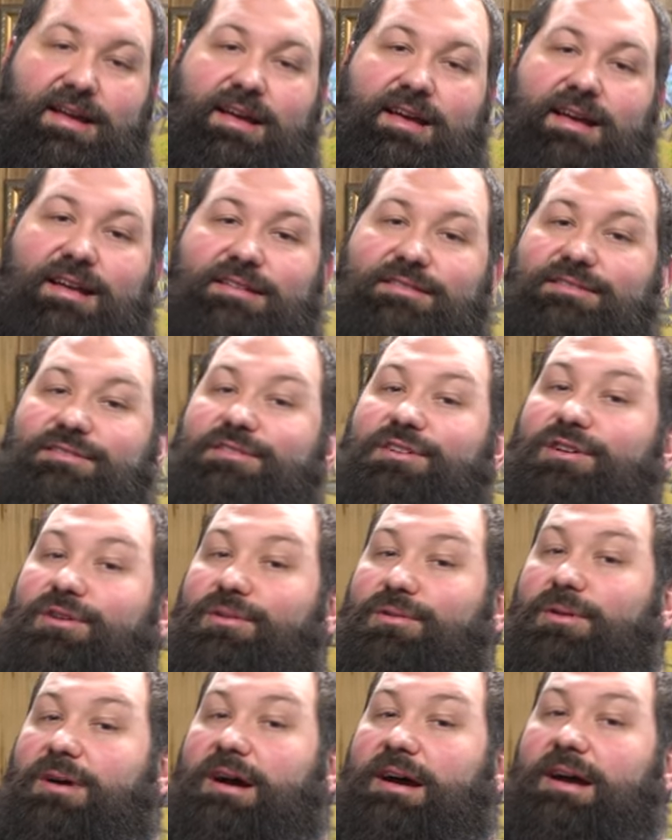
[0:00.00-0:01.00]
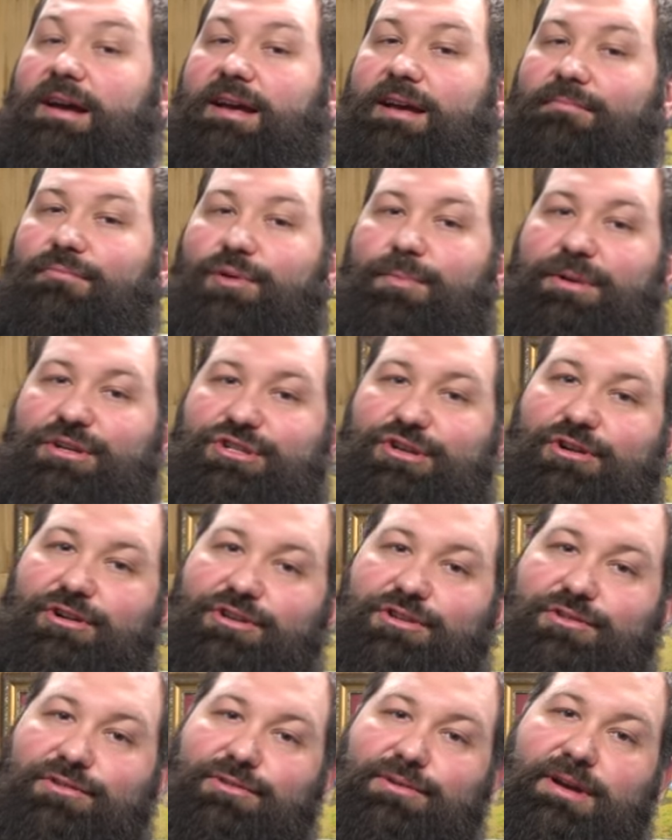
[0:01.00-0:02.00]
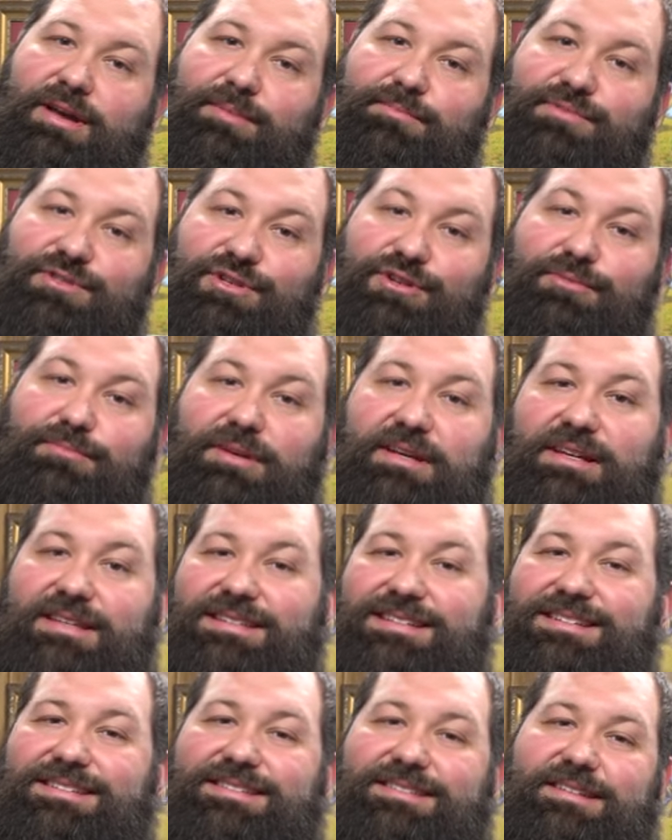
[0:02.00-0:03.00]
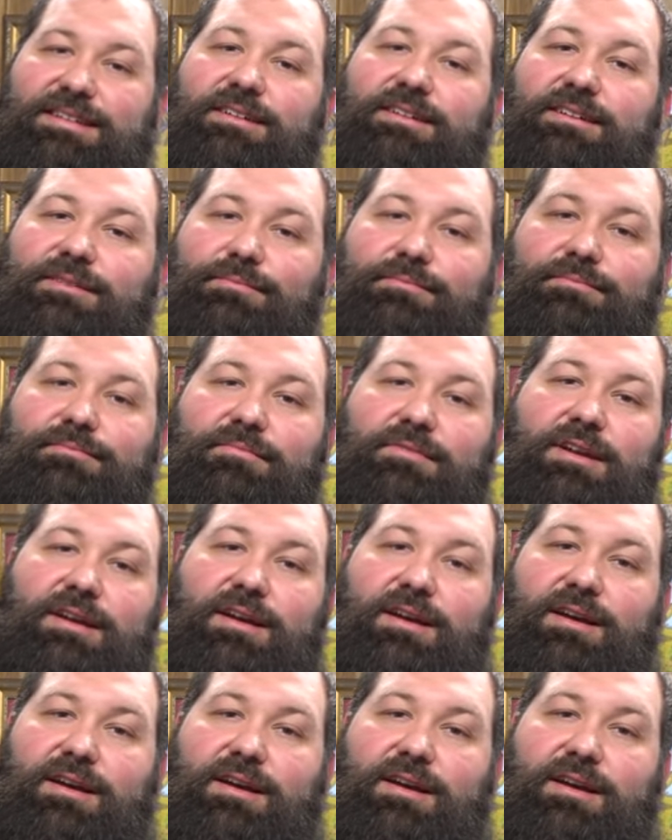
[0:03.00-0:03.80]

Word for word: And so and we'll be showing you him soon because he's still in